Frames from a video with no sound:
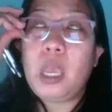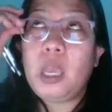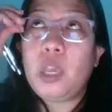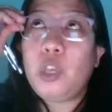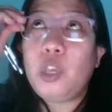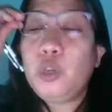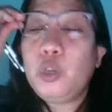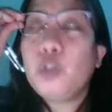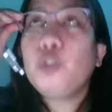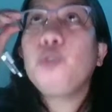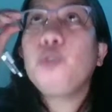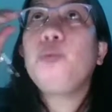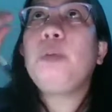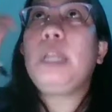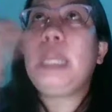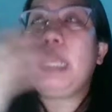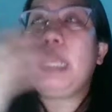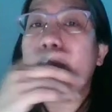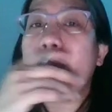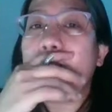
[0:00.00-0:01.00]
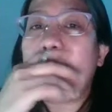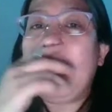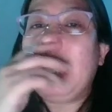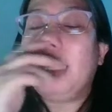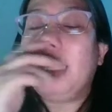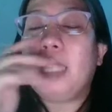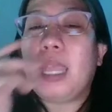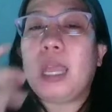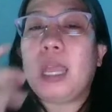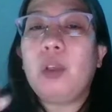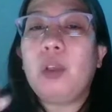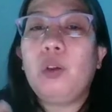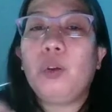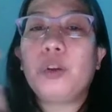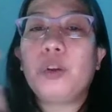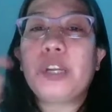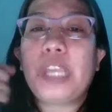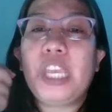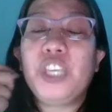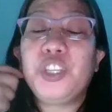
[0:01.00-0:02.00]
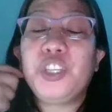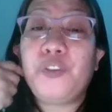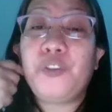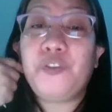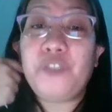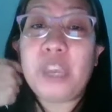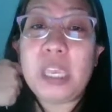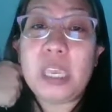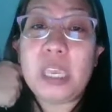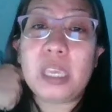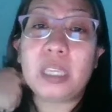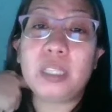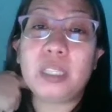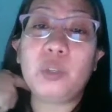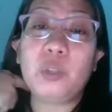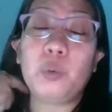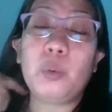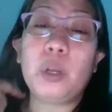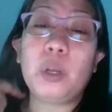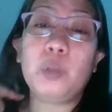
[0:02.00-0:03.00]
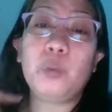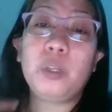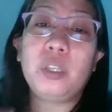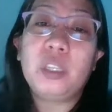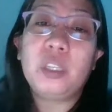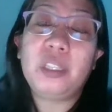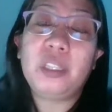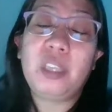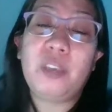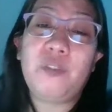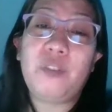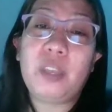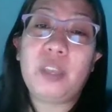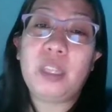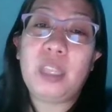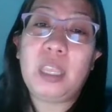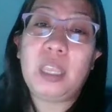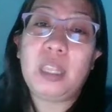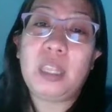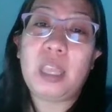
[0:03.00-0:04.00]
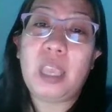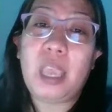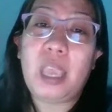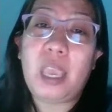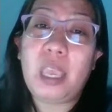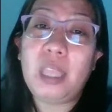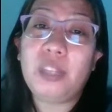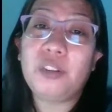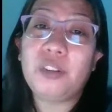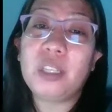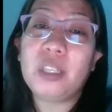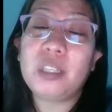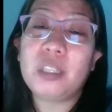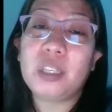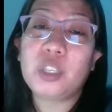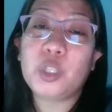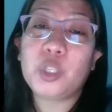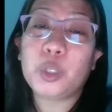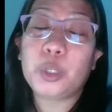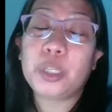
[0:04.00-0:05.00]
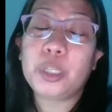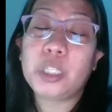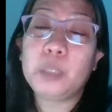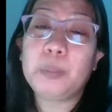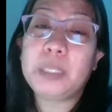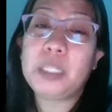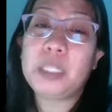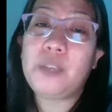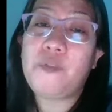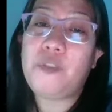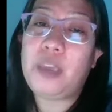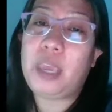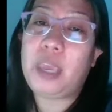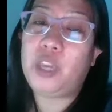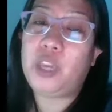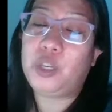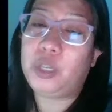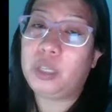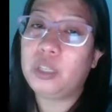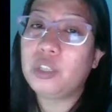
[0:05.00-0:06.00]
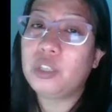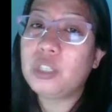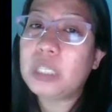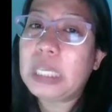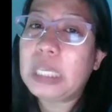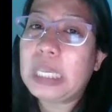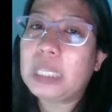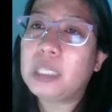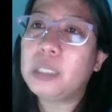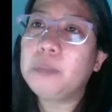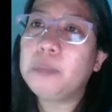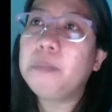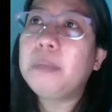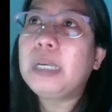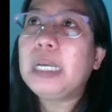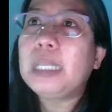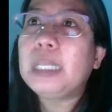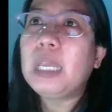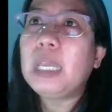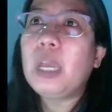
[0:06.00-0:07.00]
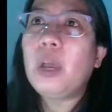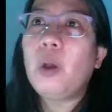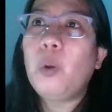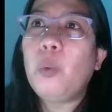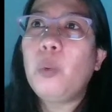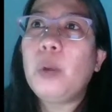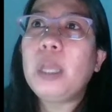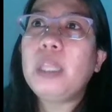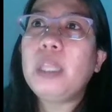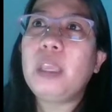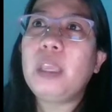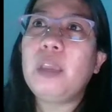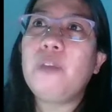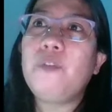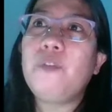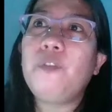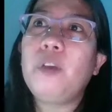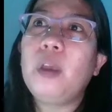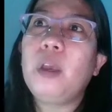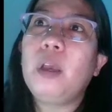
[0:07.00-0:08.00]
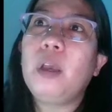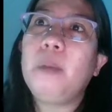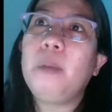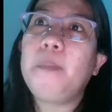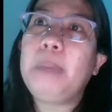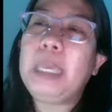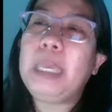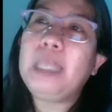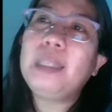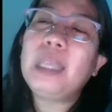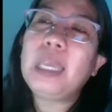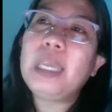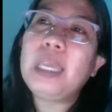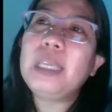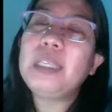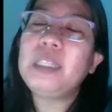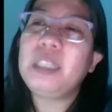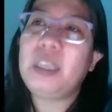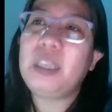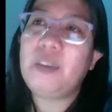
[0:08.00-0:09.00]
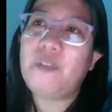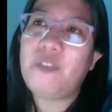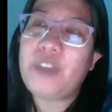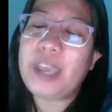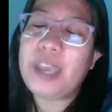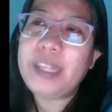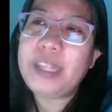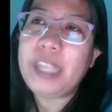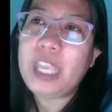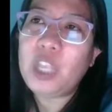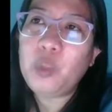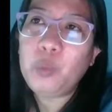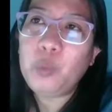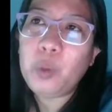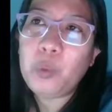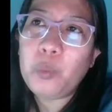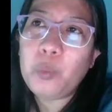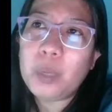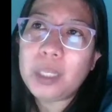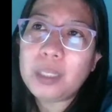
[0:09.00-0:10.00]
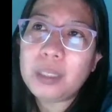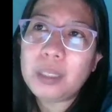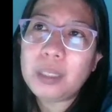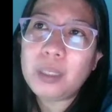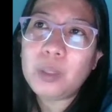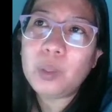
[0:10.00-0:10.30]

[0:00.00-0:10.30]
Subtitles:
Usually, beta or HFE is the one which is given in a transistor specification sheets. But what if beta is given and we wanted to